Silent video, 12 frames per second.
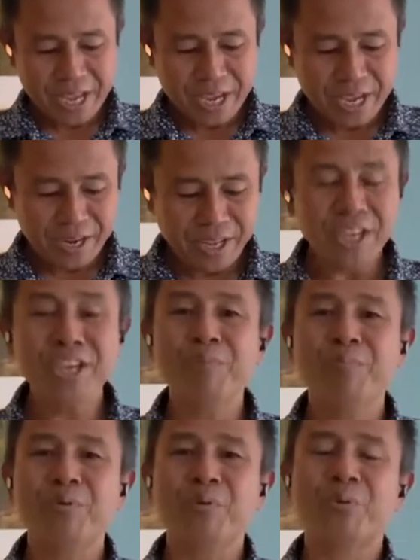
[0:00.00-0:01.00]
In
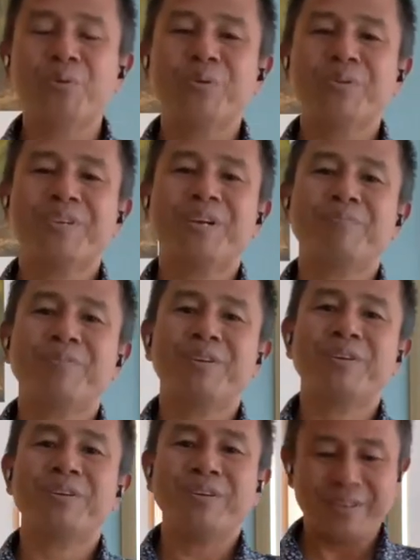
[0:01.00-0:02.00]
Hebrew
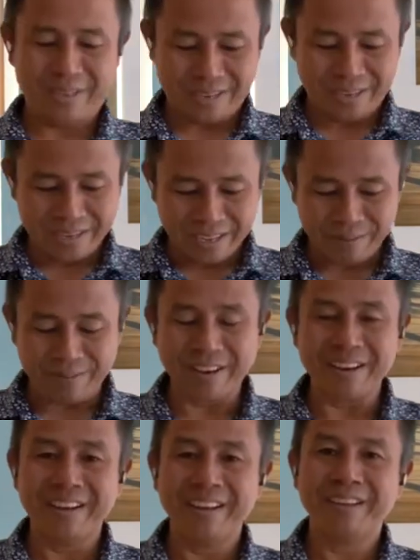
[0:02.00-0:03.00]
chapter
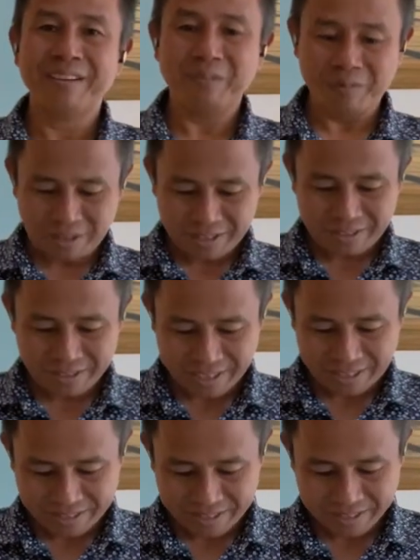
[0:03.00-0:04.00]
eleven, verse
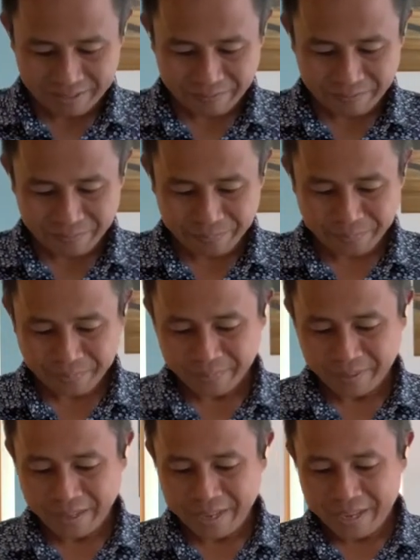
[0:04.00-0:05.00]
six,
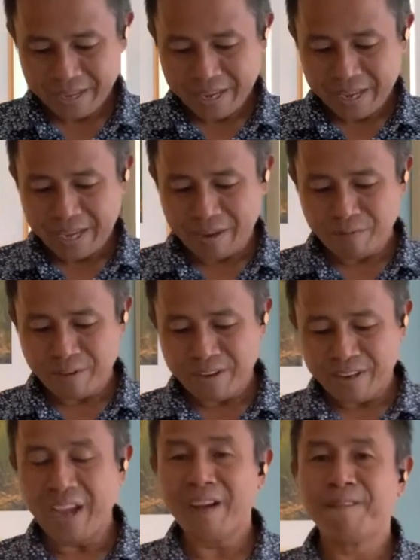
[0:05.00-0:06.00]
"And
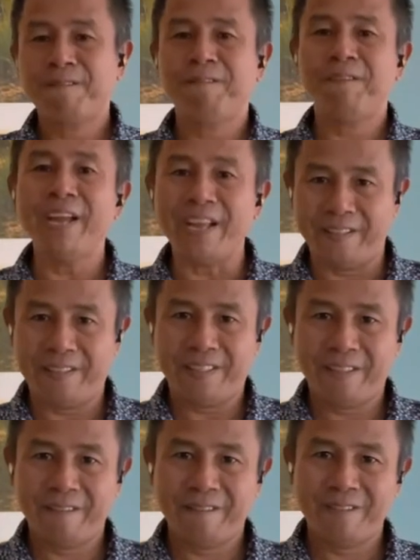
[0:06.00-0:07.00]
without faith
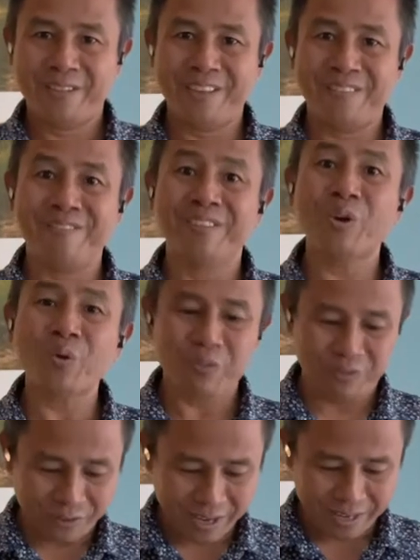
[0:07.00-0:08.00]
is no
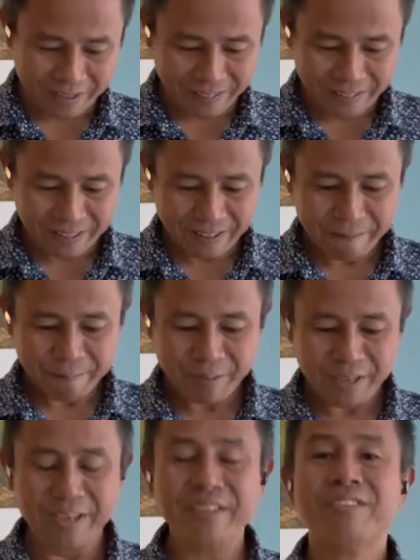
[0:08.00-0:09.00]
faith,
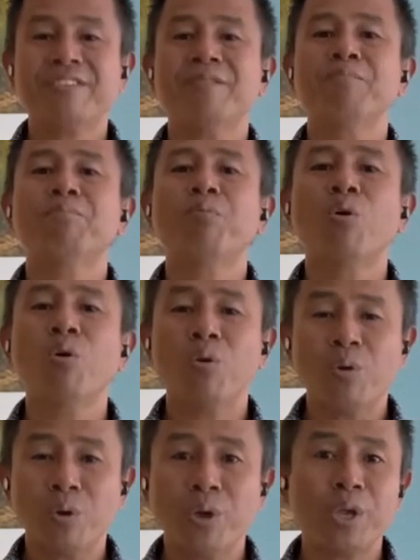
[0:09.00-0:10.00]
it's, imp
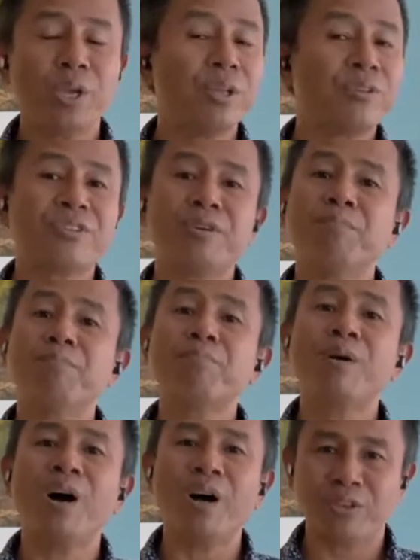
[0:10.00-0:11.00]
it's
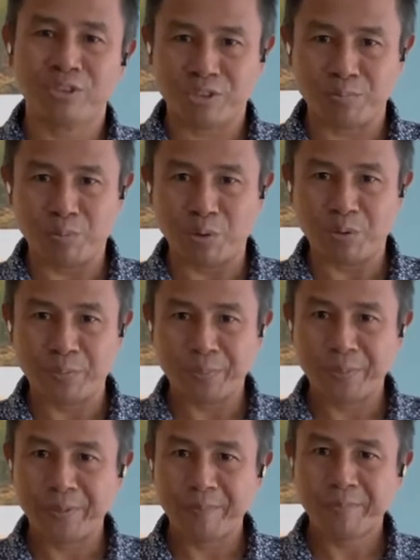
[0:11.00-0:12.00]
impossible.
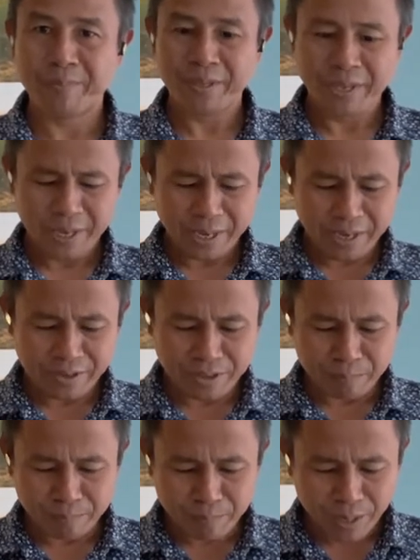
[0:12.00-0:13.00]
It's
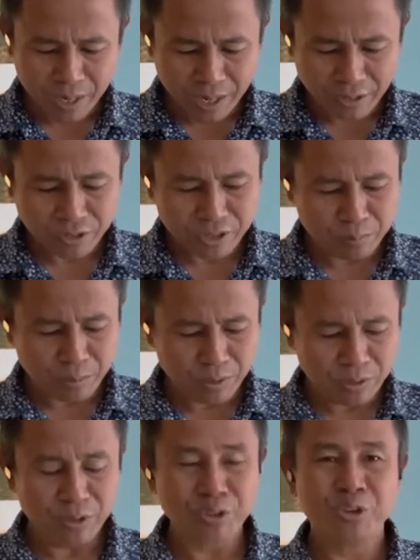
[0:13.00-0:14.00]

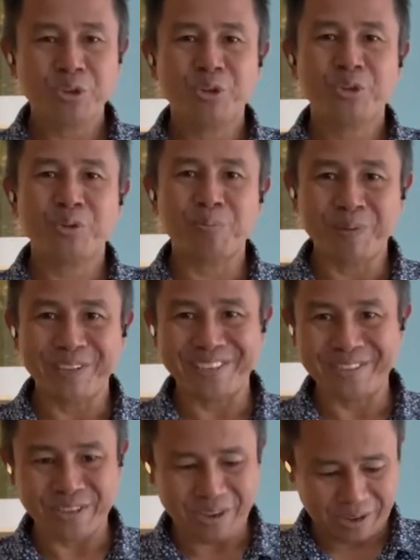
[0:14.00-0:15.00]
impossible to
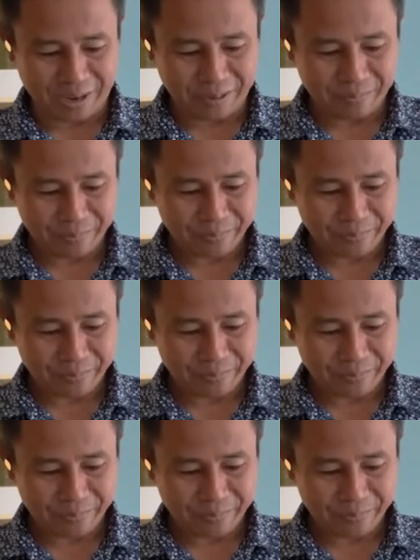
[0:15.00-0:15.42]
please God.